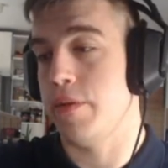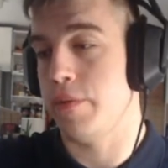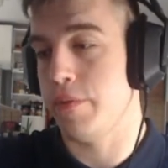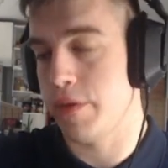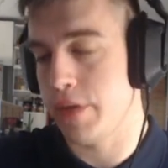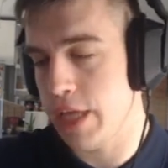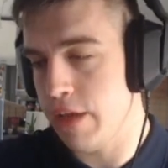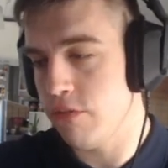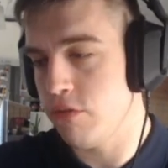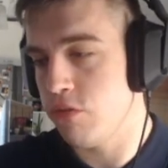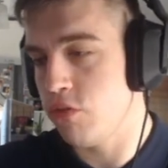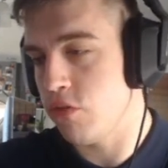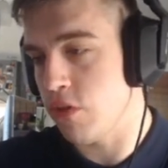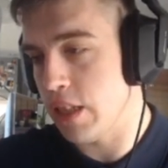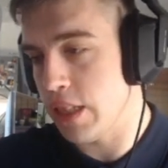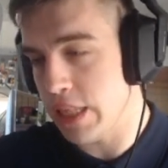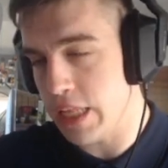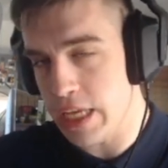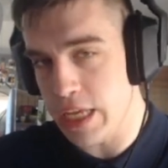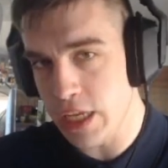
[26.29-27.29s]
gives
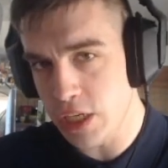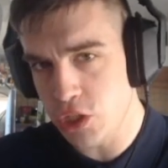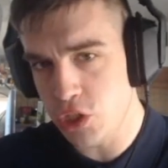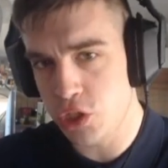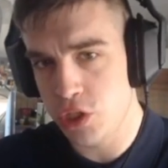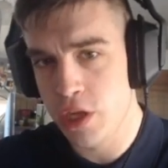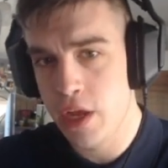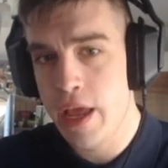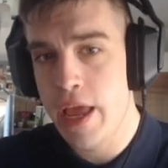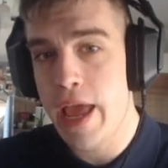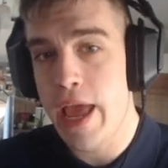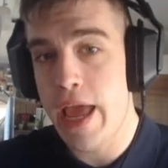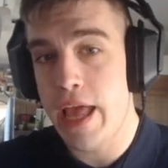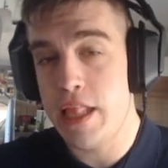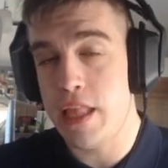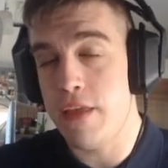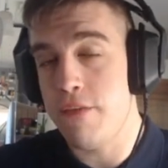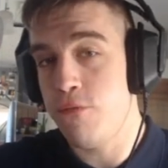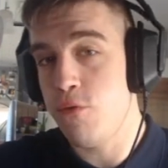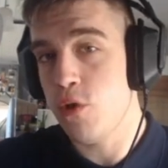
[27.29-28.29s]
leech,
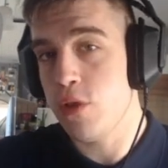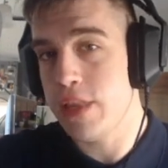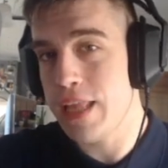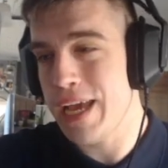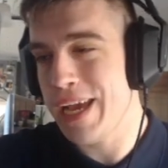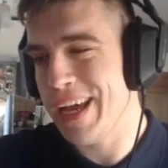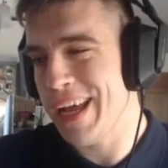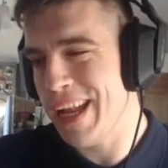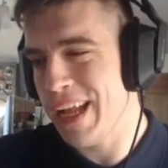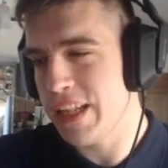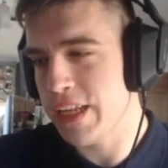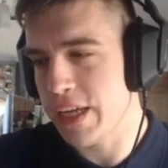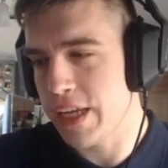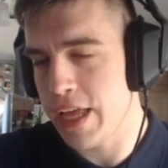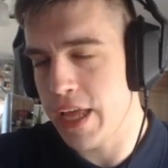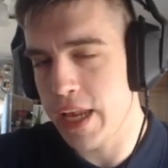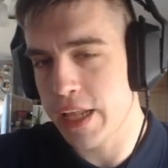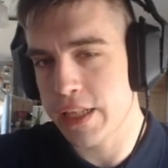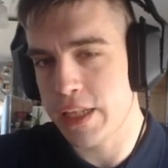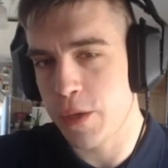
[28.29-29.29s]
and if you attack another
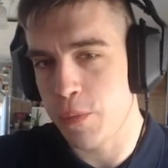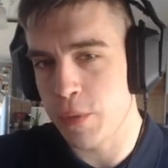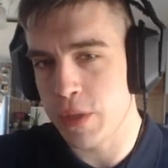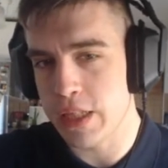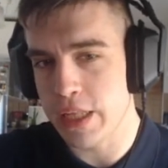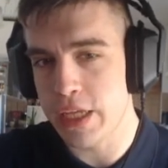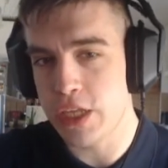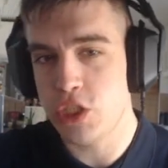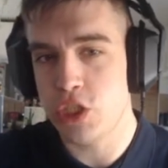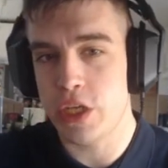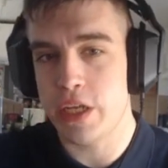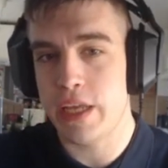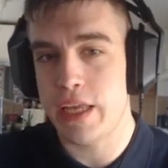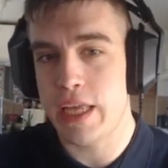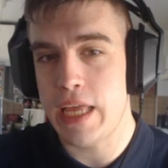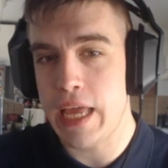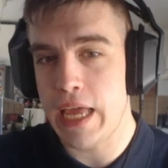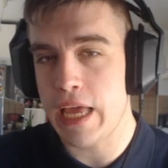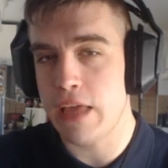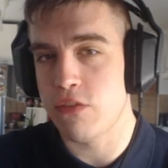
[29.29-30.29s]
character with leech,
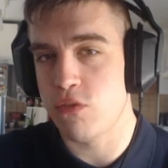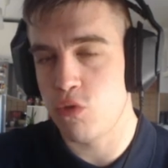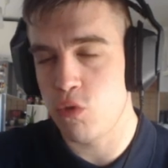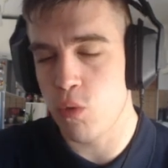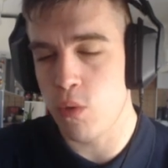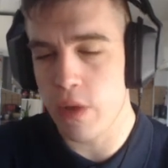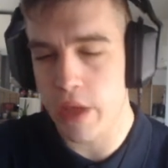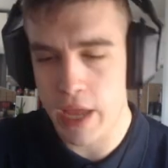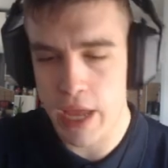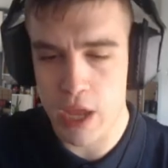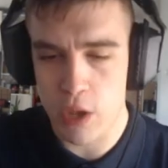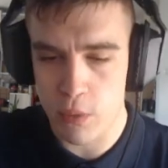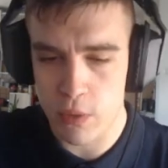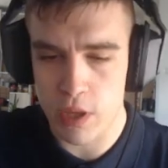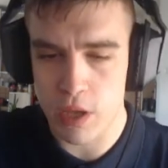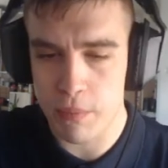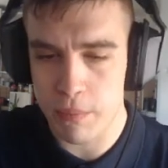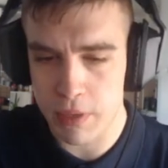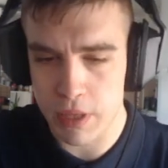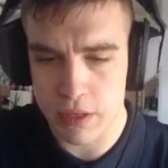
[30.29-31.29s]
he has 2
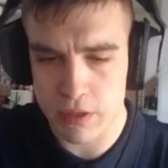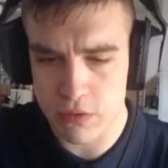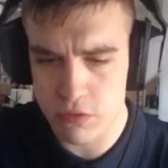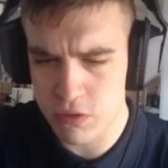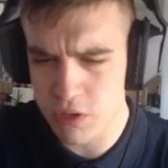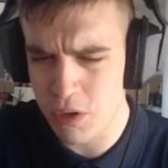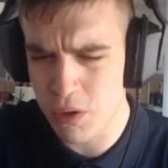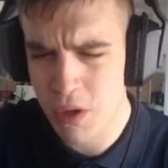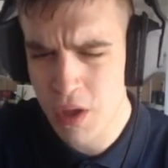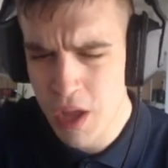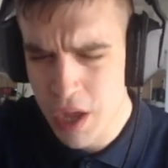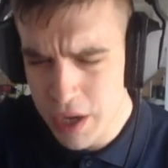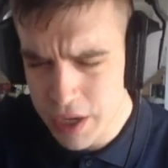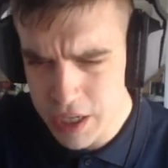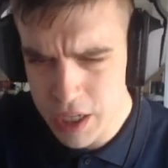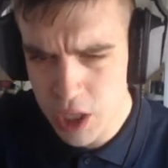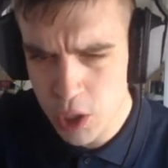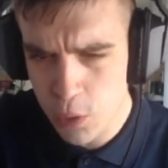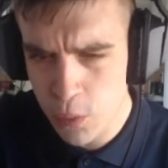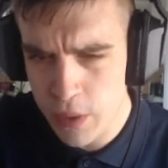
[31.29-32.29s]
AoE abilities. So
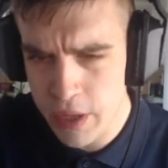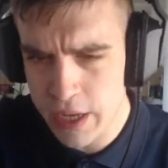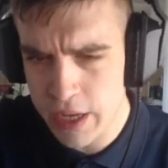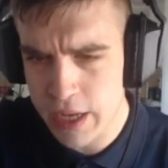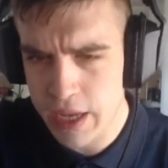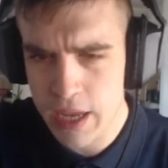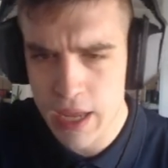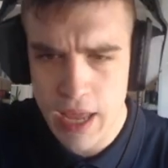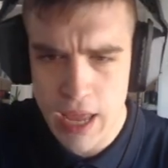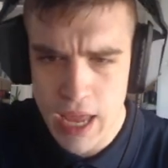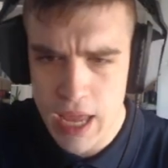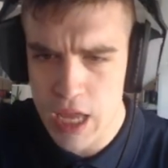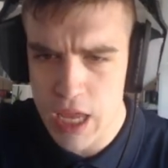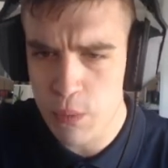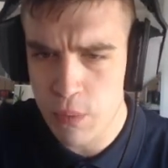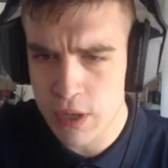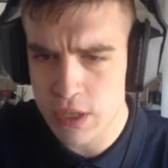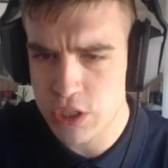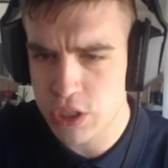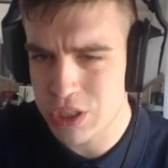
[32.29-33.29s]
real quick,
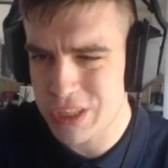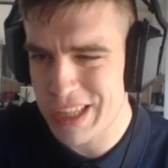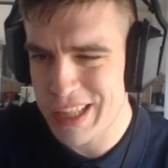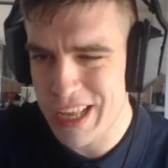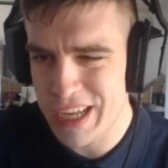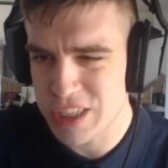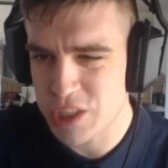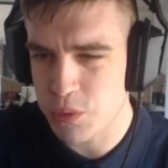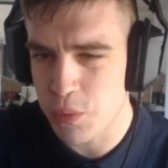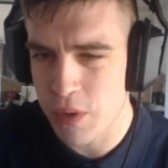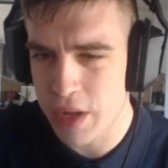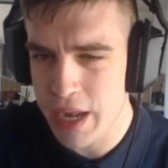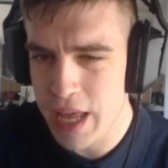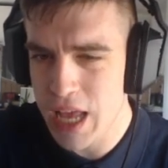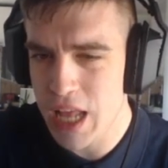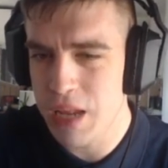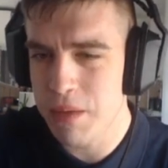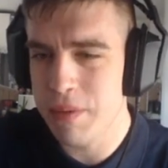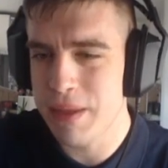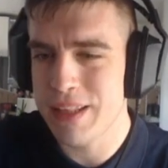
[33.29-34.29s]
A1 just attacks one
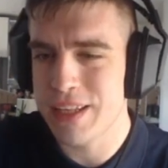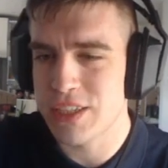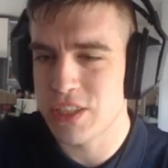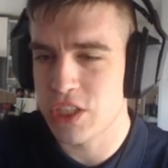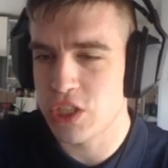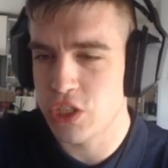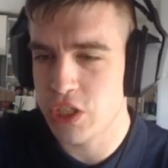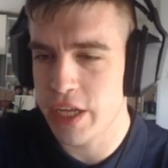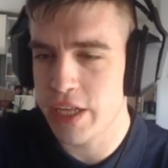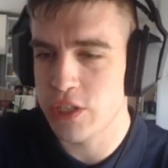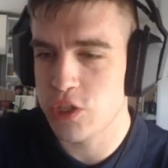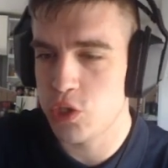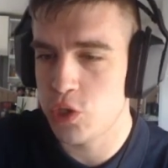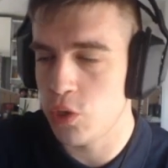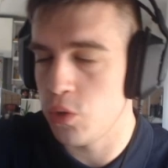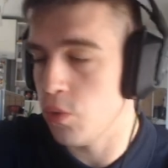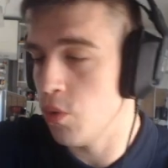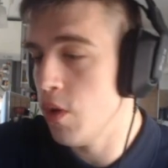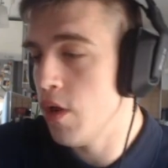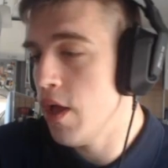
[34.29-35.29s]
enemy, there's a chance
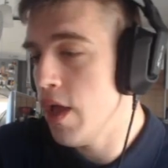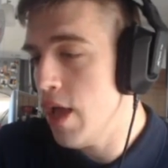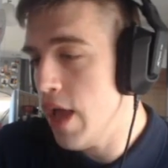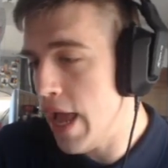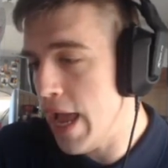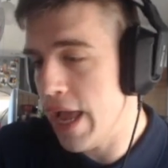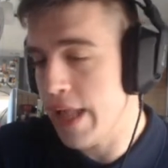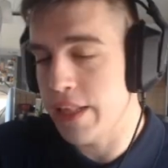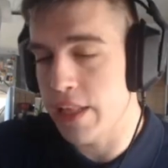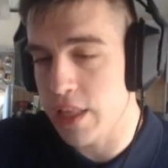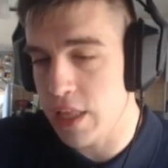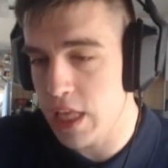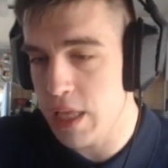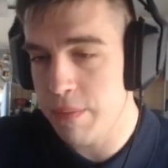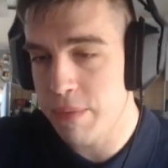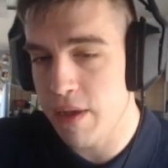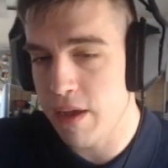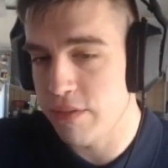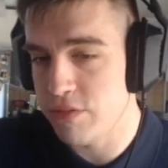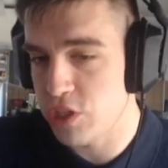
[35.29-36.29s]
to add a
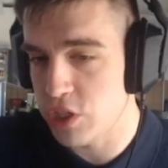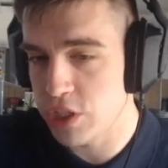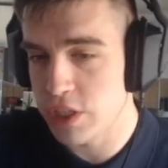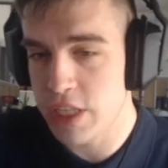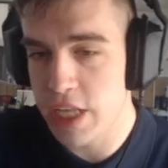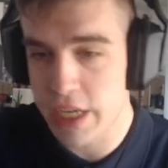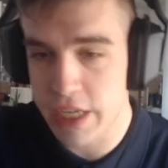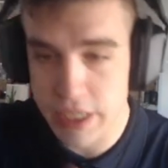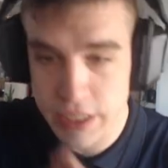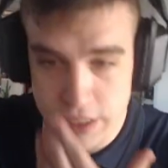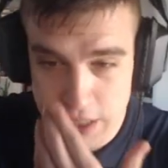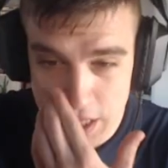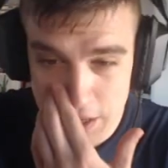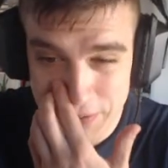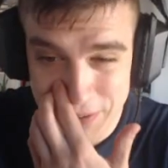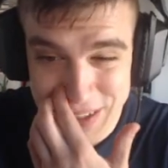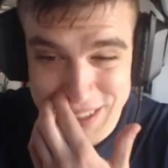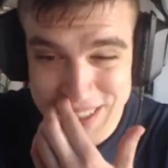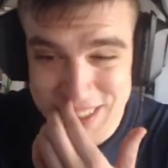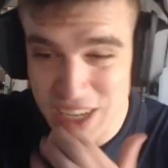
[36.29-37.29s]
debuff, just decrease
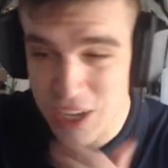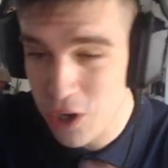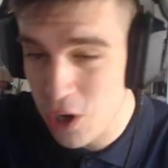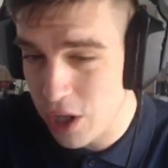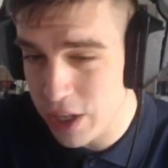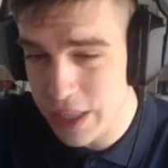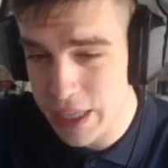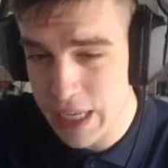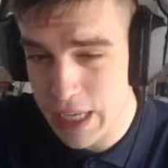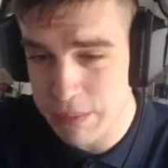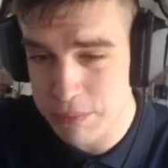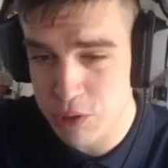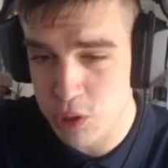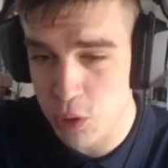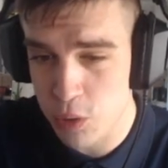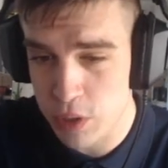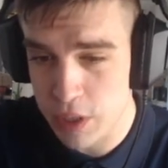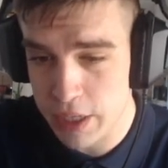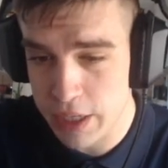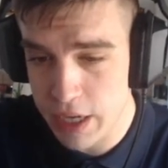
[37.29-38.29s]
defense, nothing
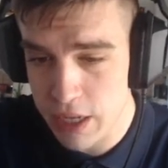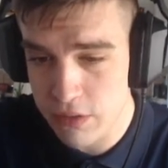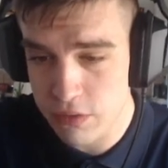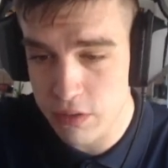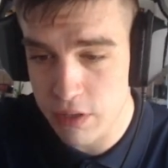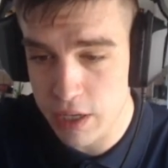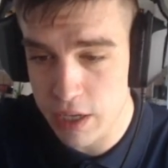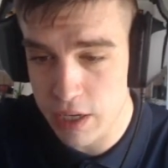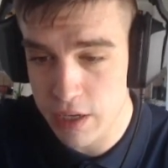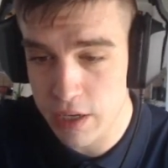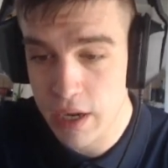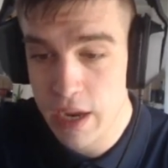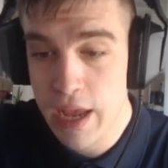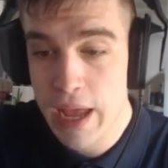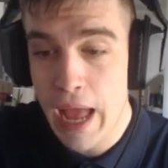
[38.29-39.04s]
absolutely crazy here.